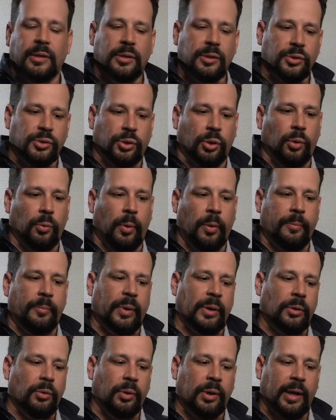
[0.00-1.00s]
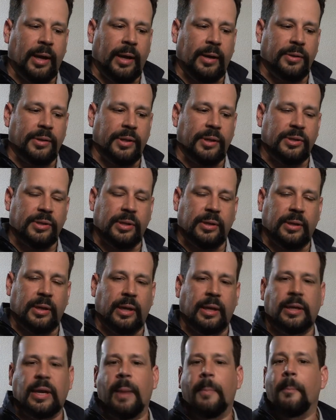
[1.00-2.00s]
So we've been looking at this
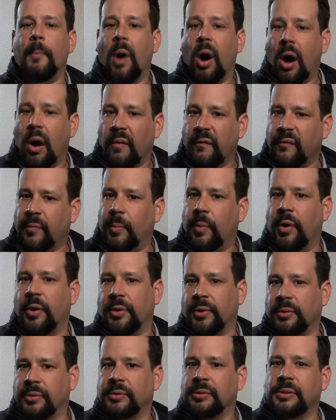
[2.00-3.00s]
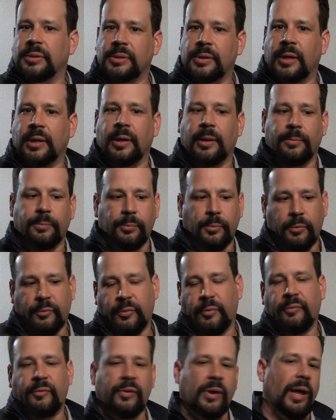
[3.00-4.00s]
in a moth model, moved
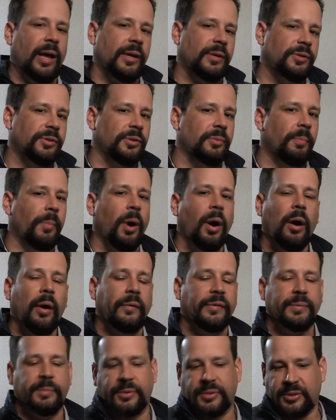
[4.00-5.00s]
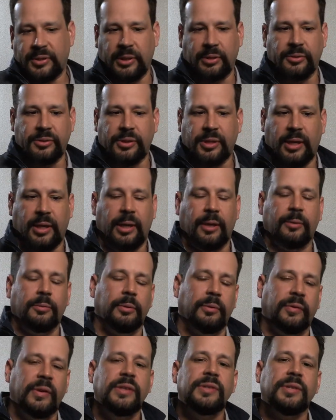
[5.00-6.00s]
from flies to moths, but still staying
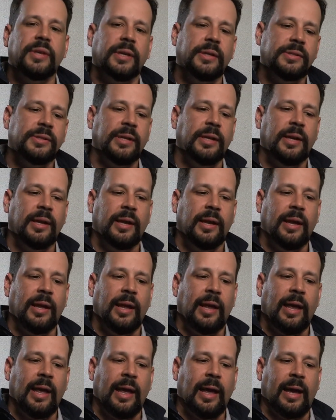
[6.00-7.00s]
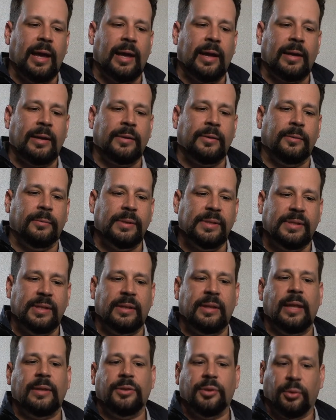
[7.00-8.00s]
with insects. And we see
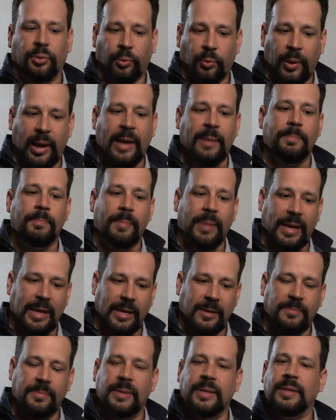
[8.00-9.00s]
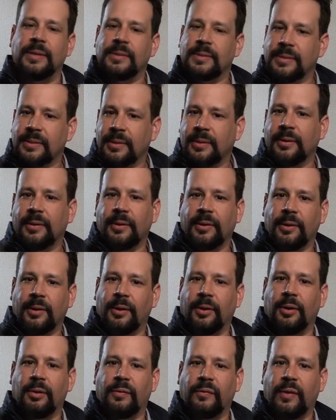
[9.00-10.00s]
that the grandbabies
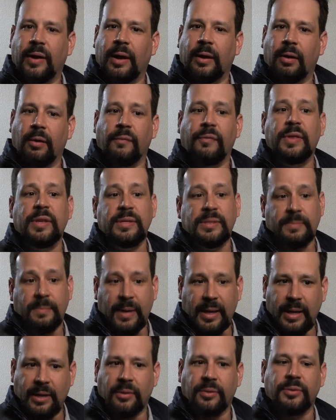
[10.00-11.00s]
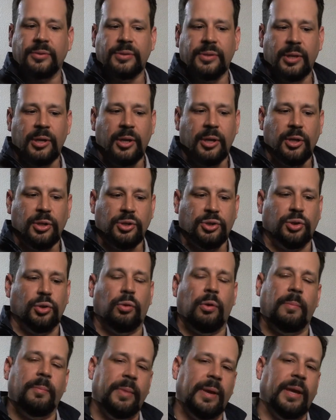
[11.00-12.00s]
of these males
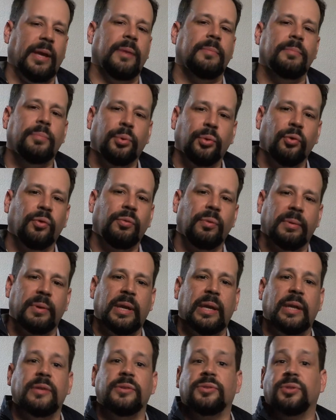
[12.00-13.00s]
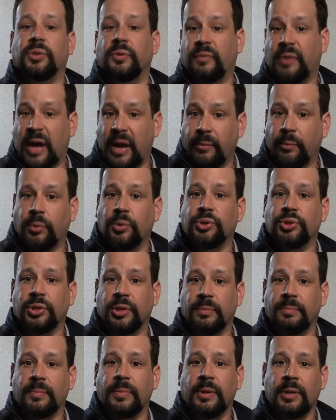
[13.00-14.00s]
show a big improvement in
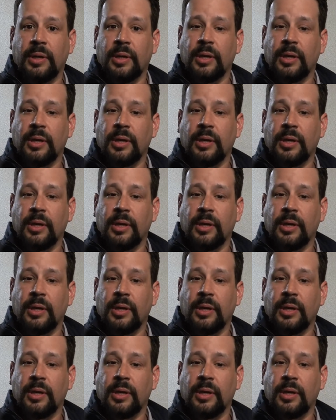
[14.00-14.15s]
survivorship,